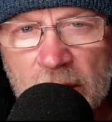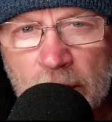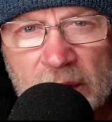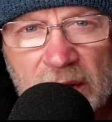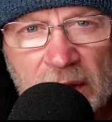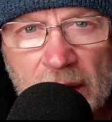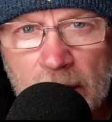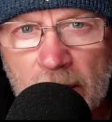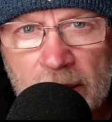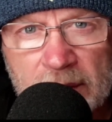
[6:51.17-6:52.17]
You are
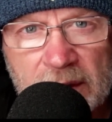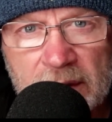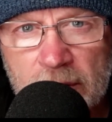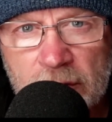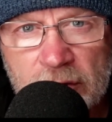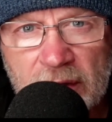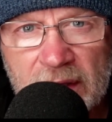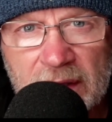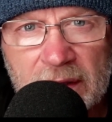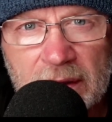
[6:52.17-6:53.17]
no longer
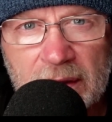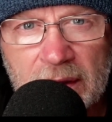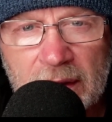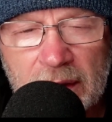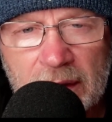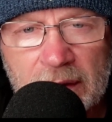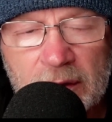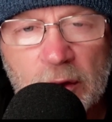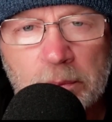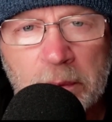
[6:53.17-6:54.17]
constrained
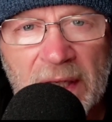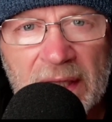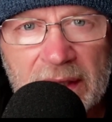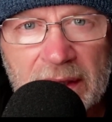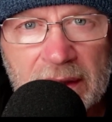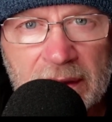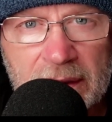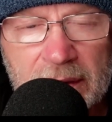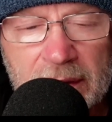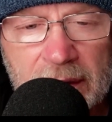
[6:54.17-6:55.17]
to the pain,
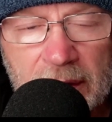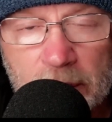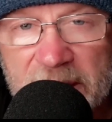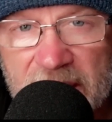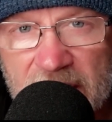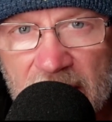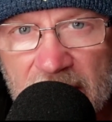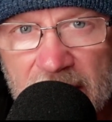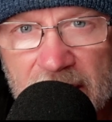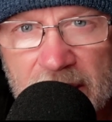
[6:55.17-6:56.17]
the
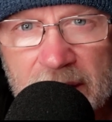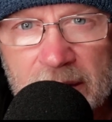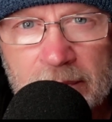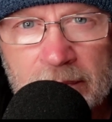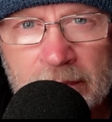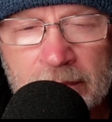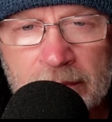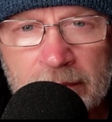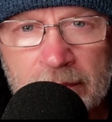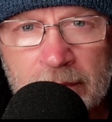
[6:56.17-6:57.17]
mistakes,
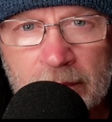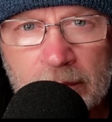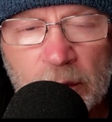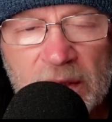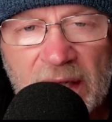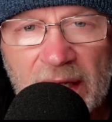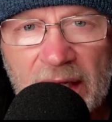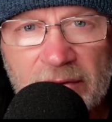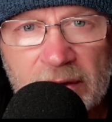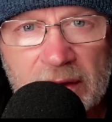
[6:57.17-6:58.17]

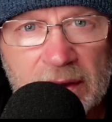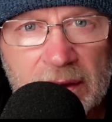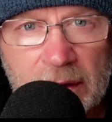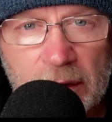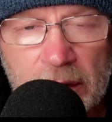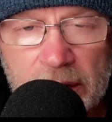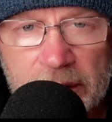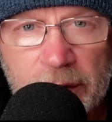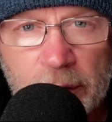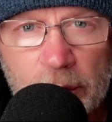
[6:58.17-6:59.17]
whatever
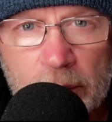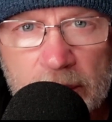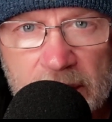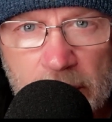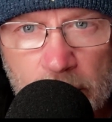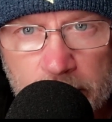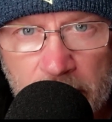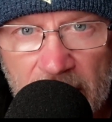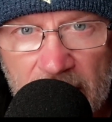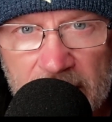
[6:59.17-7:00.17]
hurt you in your
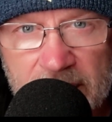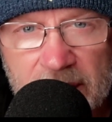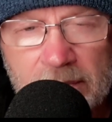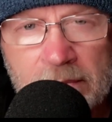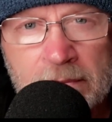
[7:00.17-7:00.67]
past